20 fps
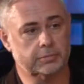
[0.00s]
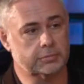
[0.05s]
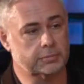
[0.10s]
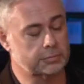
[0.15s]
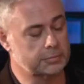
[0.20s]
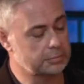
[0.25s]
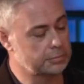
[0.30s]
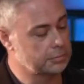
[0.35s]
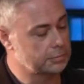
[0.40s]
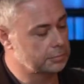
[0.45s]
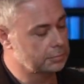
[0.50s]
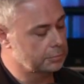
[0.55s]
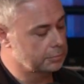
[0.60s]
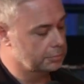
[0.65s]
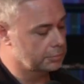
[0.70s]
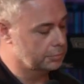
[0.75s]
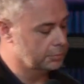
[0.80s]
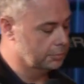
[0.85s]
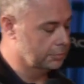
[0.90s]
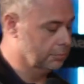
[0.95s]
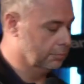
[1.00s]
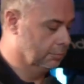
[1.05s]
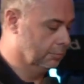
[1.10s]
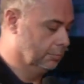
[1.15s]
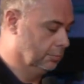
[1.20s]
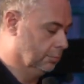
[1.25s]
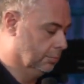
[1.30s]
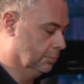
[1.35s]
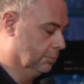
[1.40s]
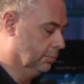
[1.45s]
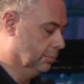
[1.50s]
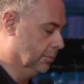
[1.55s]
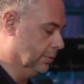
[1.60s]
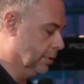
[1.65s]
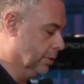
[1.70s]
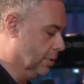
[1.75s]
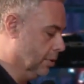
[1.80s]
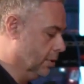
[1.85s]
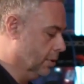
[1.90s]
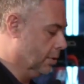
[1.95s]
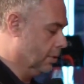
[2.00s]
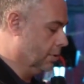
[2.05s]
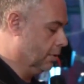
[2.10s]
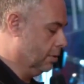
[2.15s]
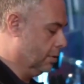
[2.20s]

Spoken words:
[no speech]